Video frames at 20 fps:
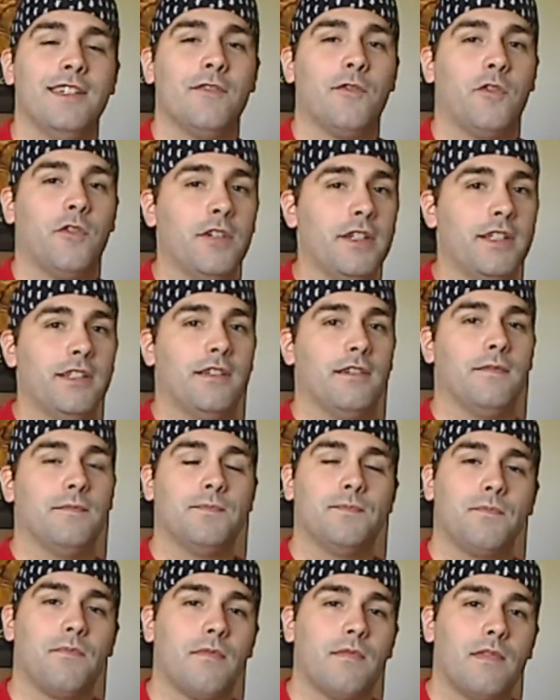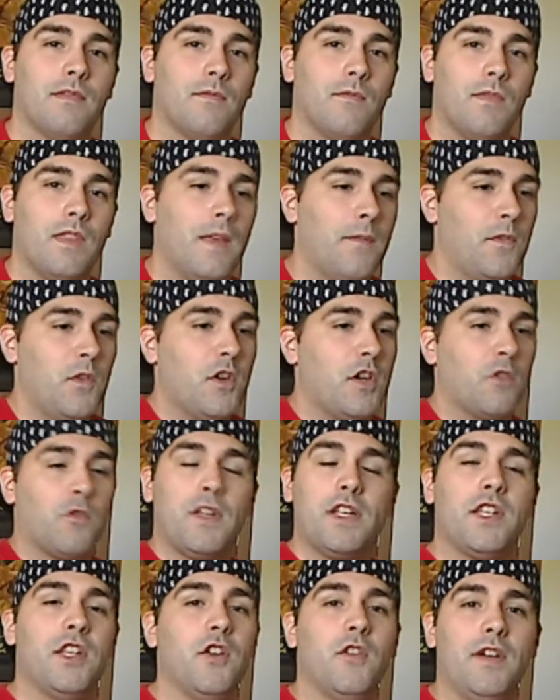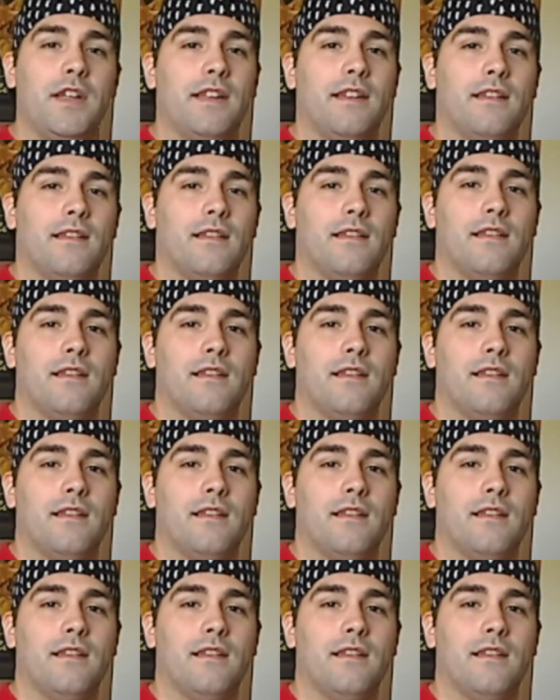For real. If you could redo it,